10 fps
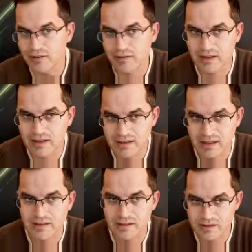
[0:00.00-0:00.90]
the
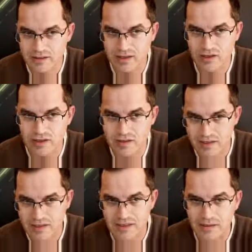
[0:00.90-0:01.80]
standardization
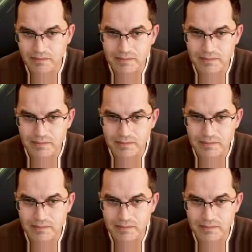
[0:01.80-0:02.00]
system